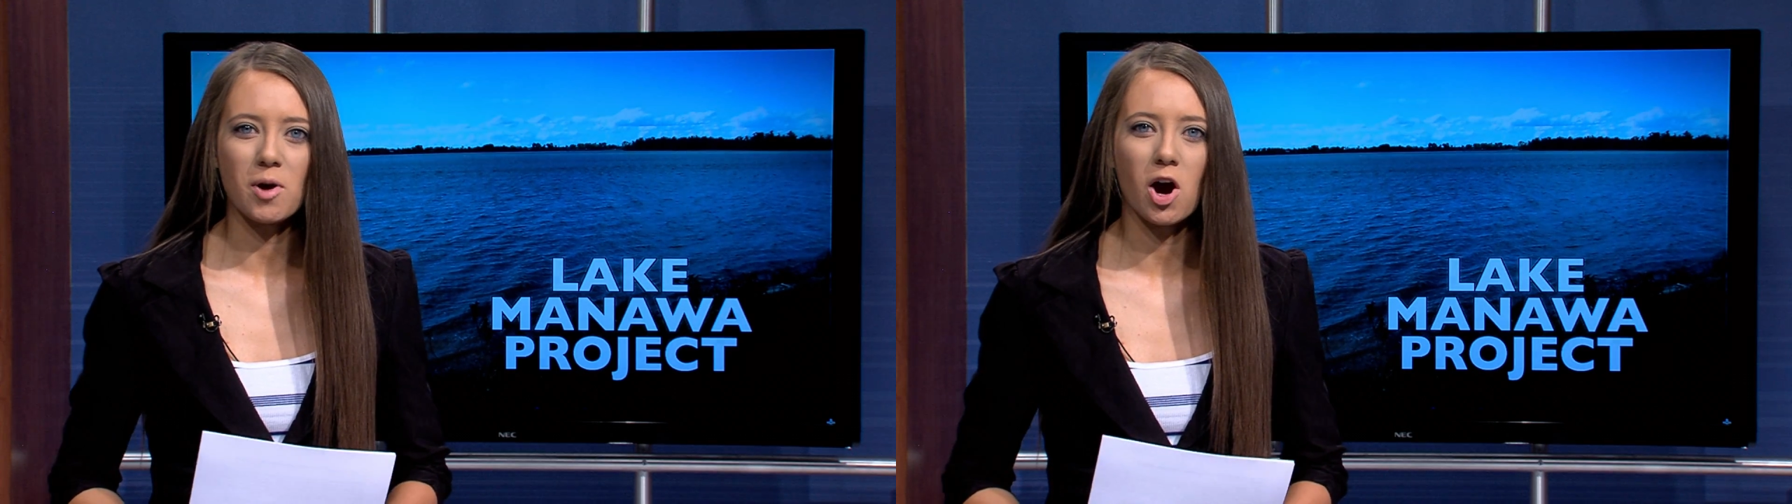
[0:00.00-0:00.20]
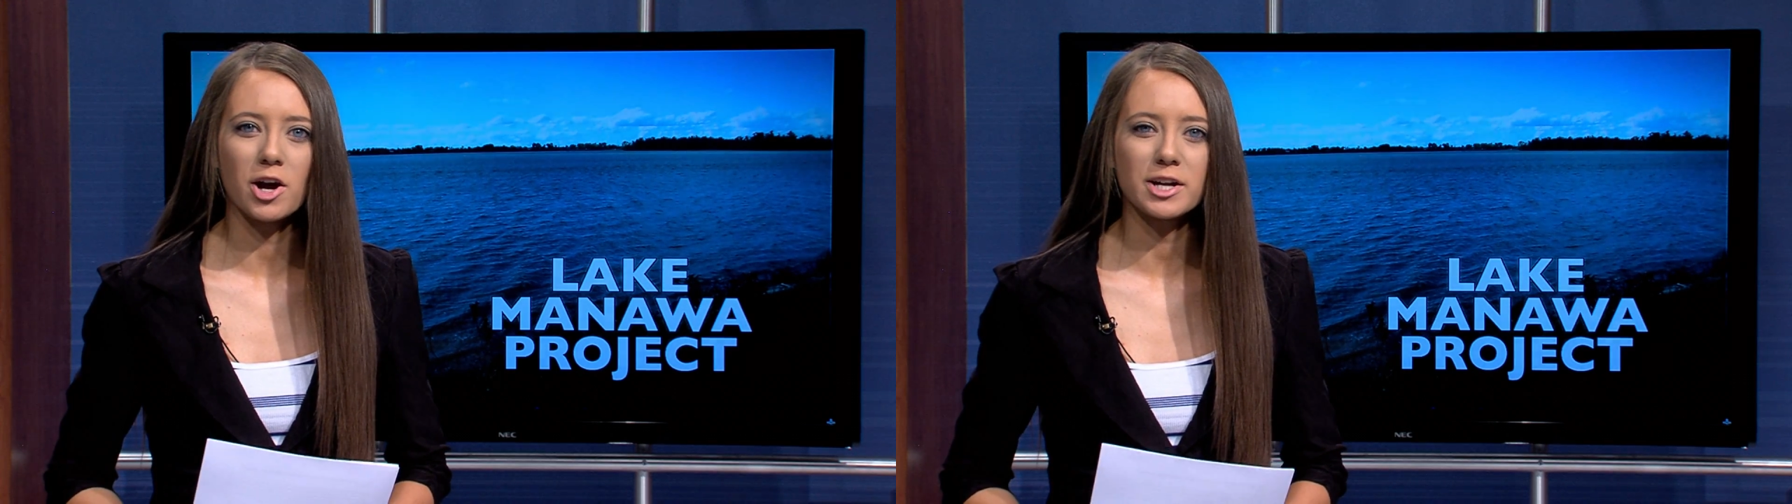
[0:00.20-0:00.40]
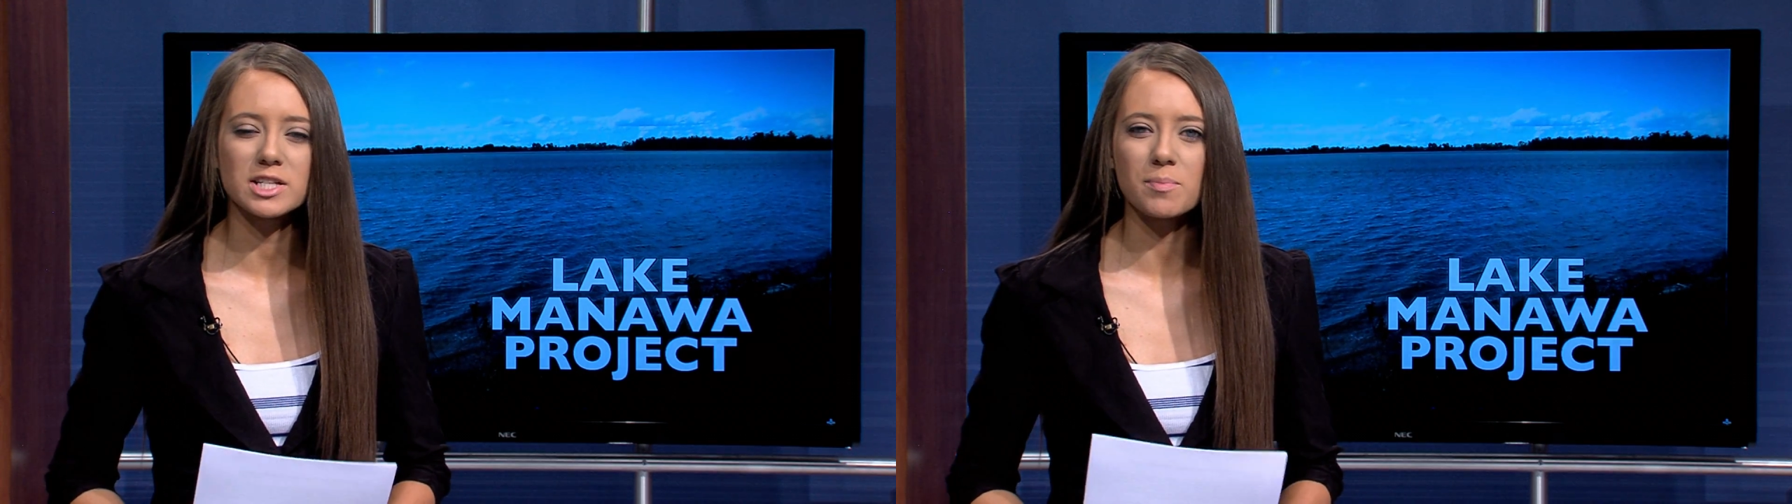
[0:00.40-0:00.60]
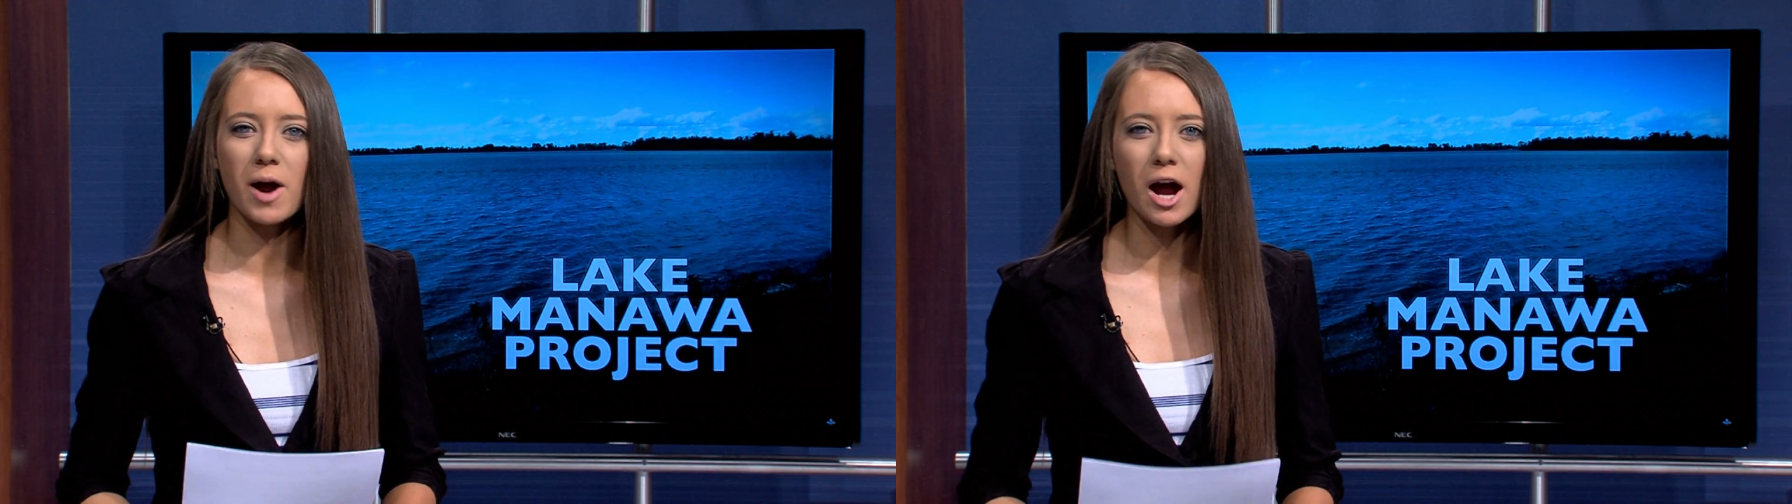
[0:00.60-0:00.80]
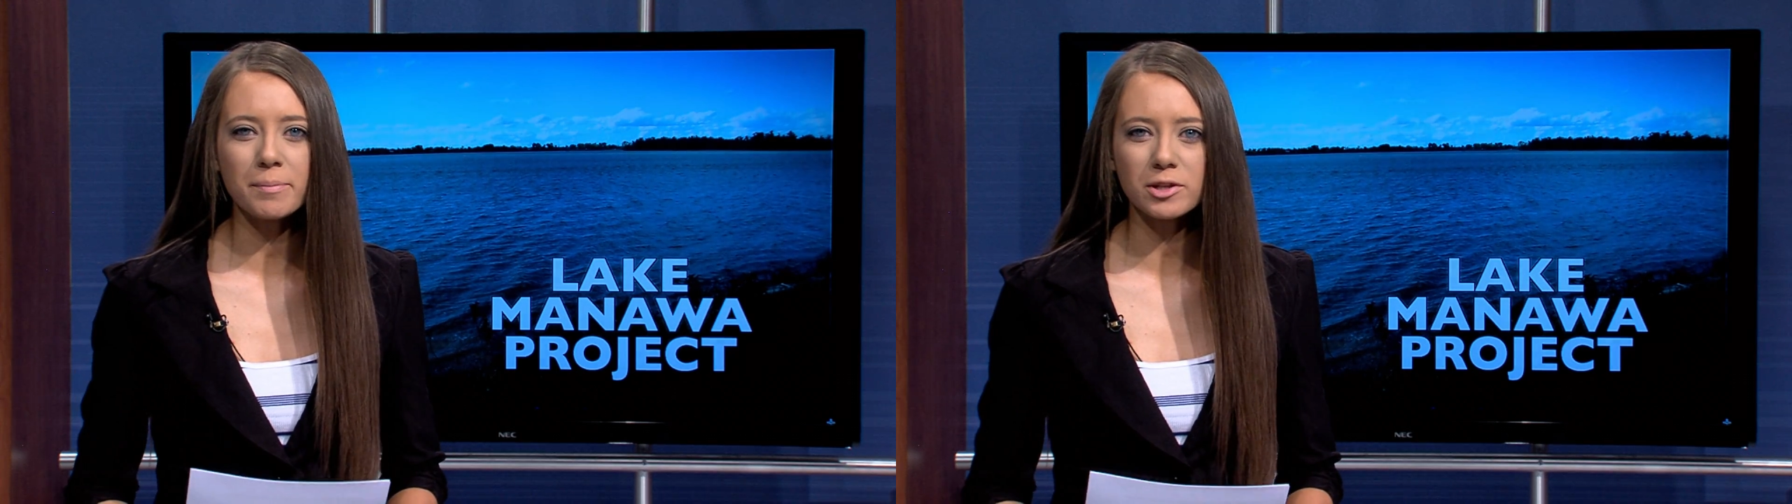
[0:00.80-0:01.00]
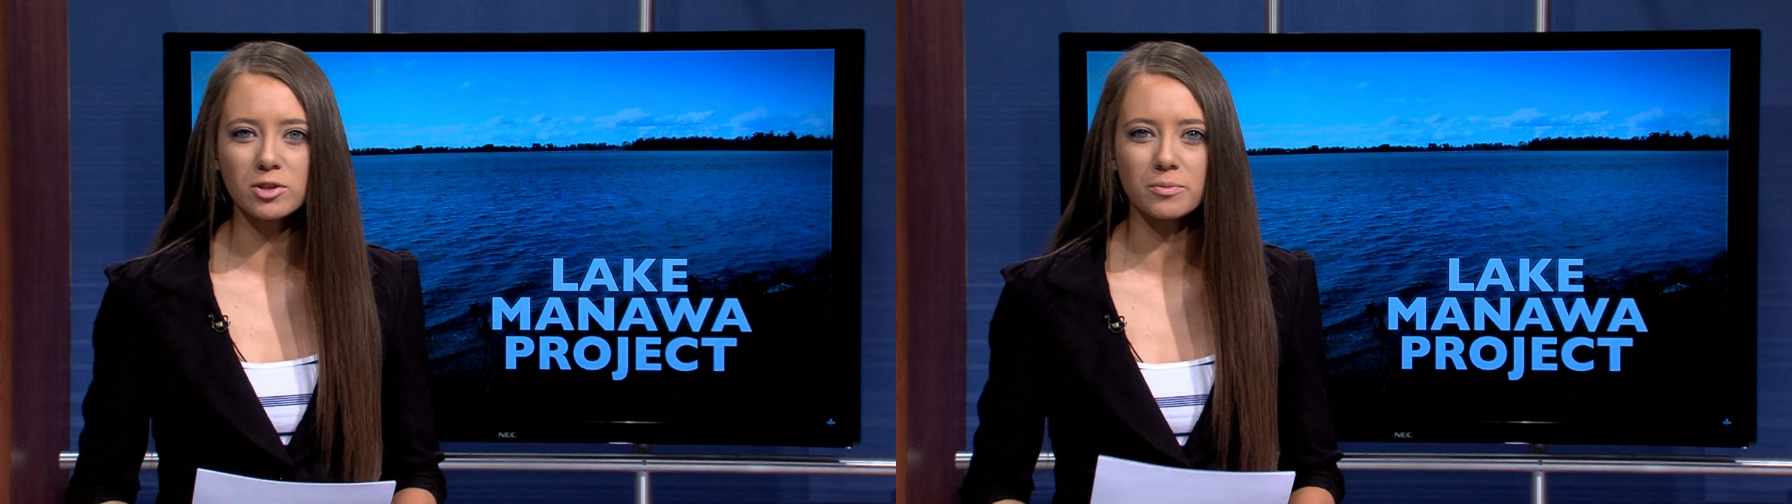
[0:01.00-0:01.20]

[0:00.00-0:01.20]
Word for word: Park is a popular